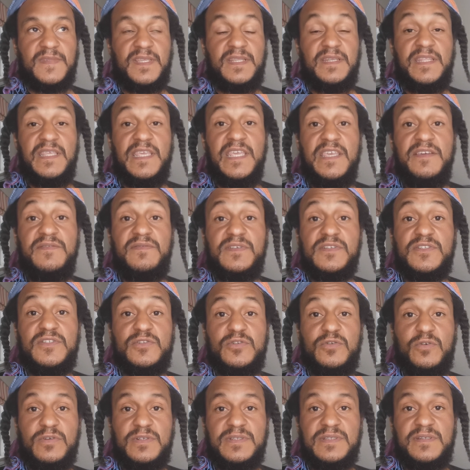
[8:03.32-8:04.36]
An evil
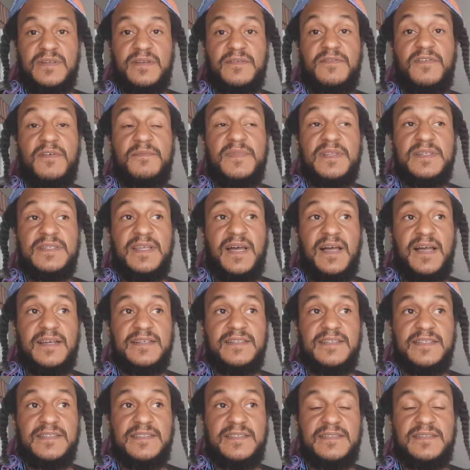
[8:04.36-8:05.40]
source from the
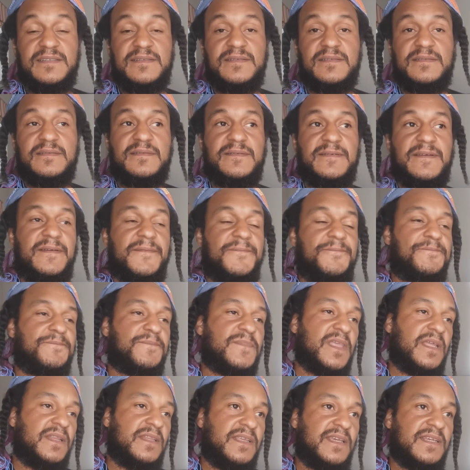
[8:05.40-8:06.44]
darkness.
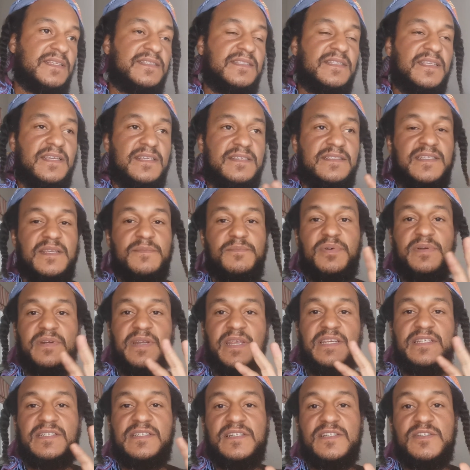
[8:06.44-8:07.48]
And yes, there are
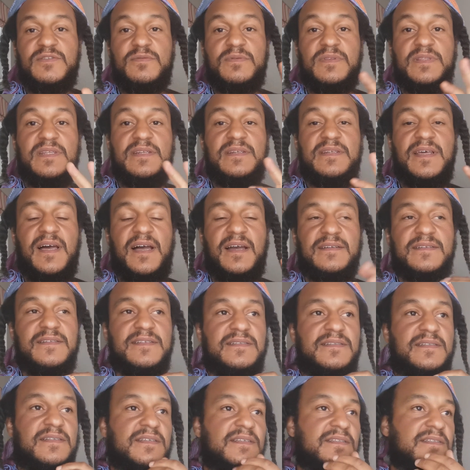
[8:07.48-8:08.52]
separations within
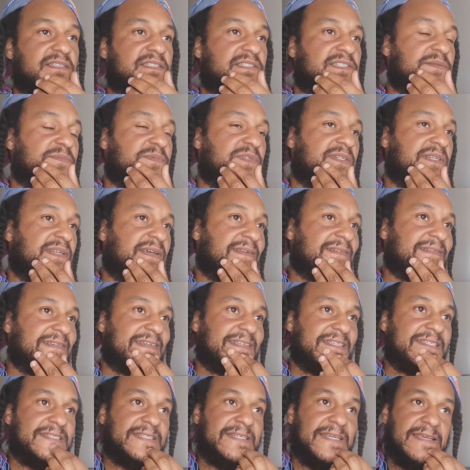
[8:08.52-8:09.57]
darkness. The scripture tells
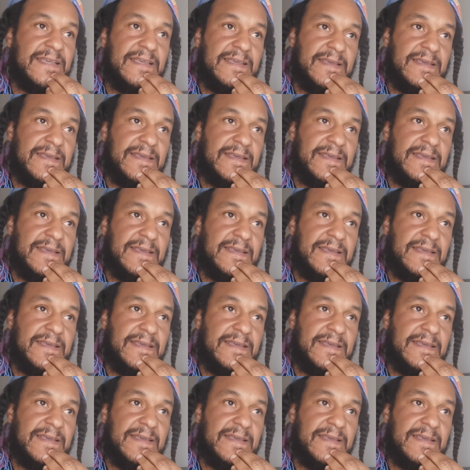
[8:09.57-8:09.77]
us.